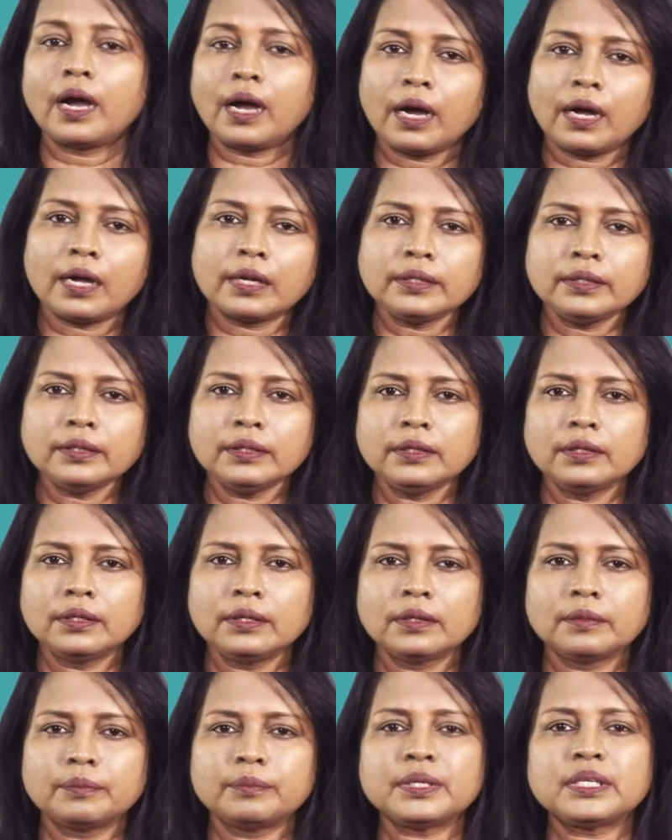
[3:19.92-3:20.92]
Un
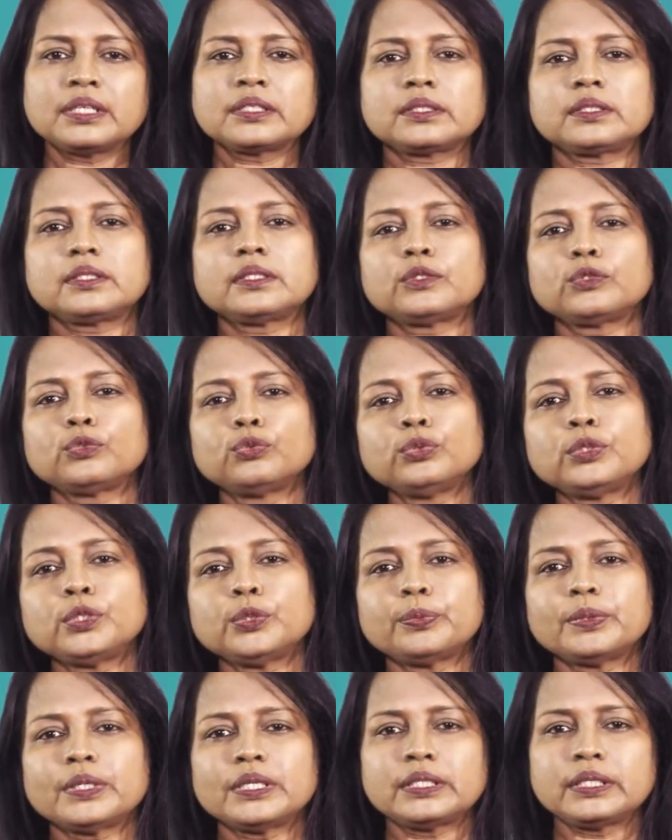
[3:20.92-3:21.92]
makes the root
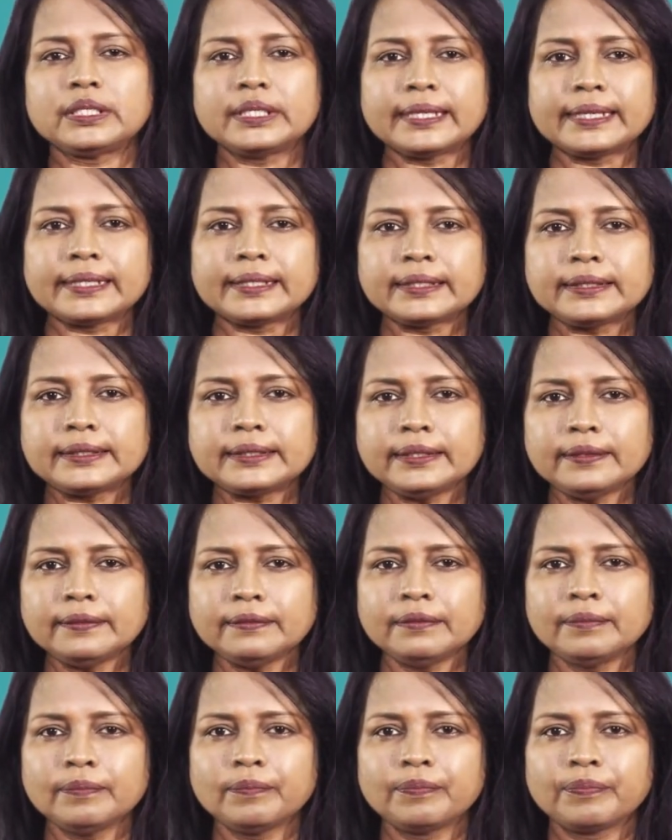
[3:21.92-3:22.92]
word negative,
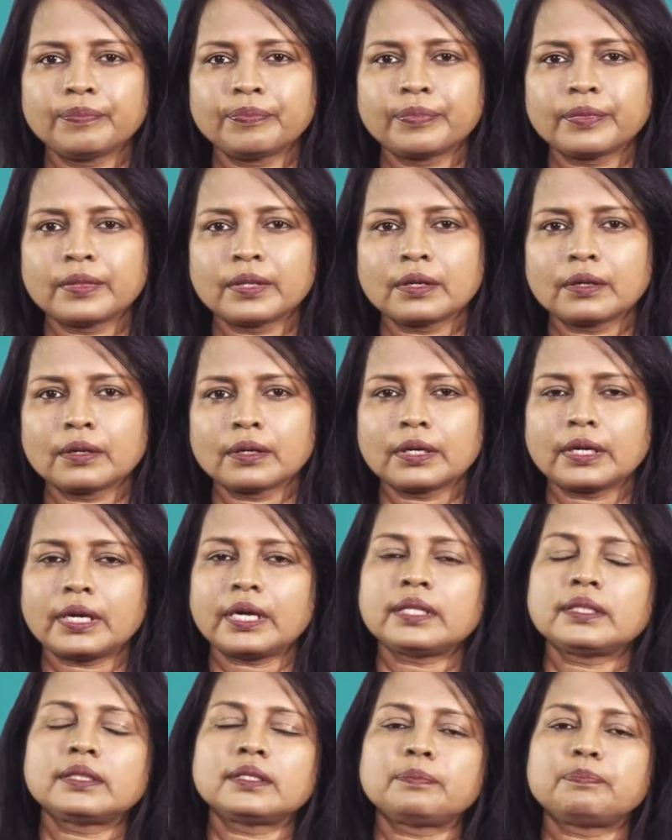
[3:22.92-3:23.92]

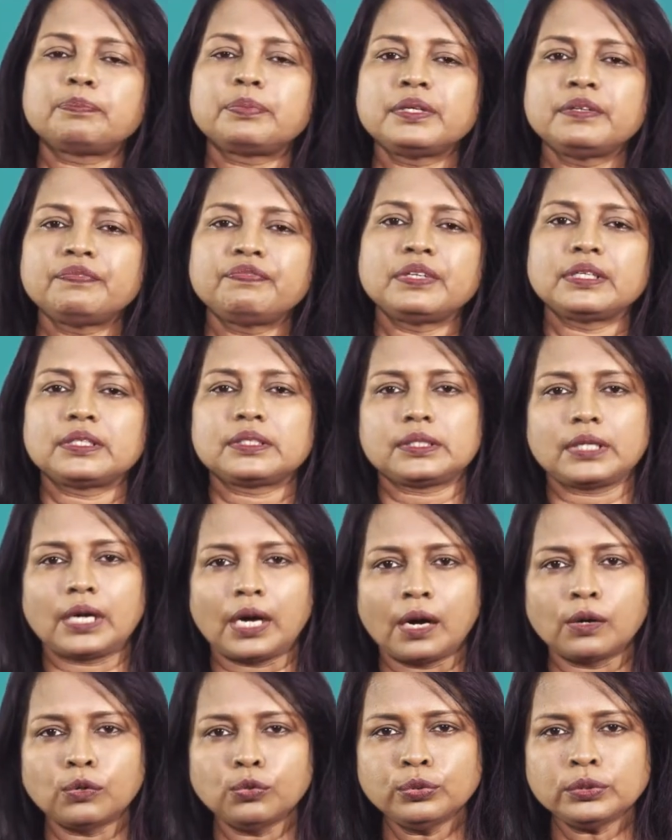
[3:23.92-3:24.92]
and the prefix
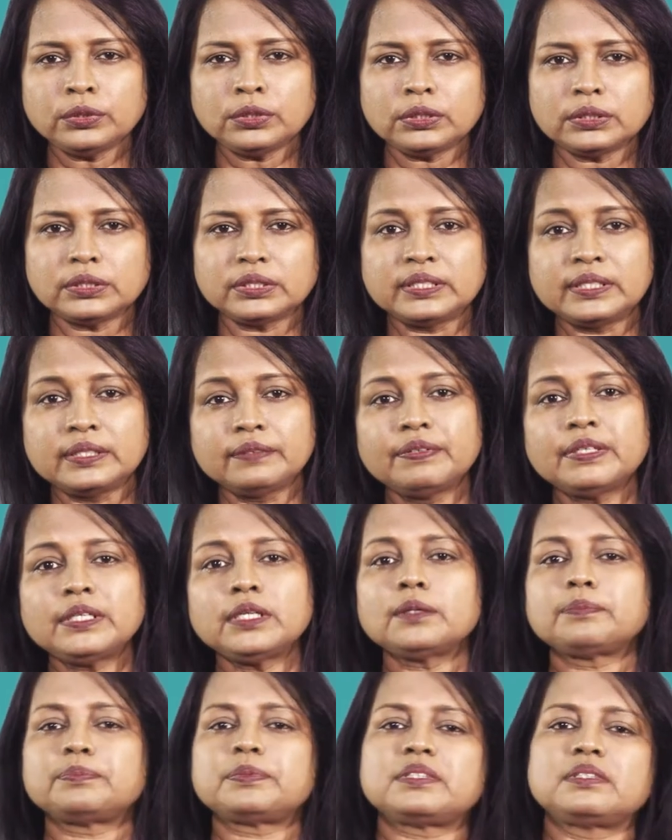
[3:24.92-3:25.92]
out
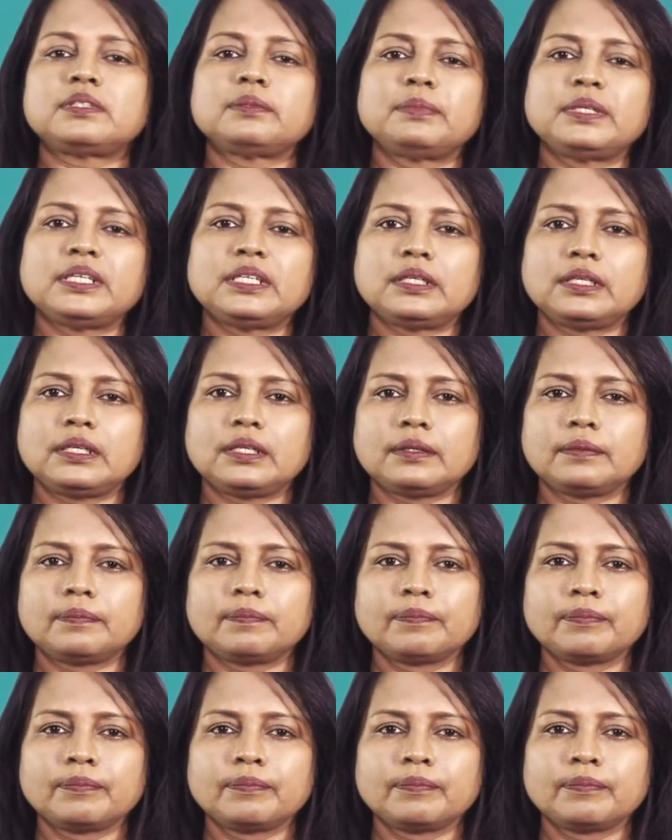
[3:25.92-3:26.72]
develops the meaning.